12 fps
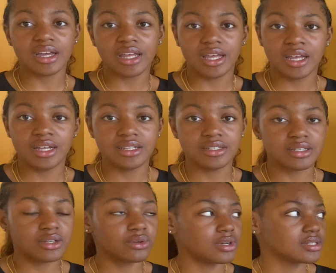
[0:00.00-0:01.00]
A is
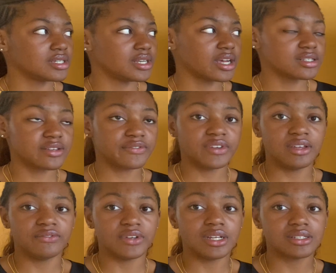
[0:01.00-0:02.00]
equal to negative
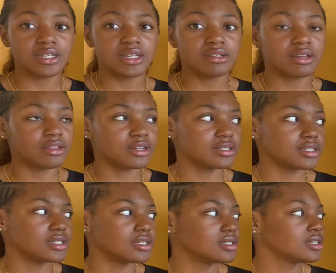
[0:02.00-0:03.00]
infinity and
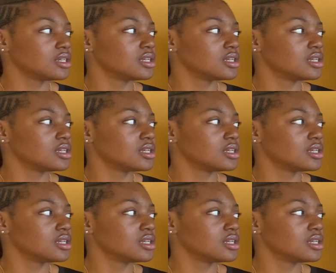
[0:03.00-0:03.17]
13.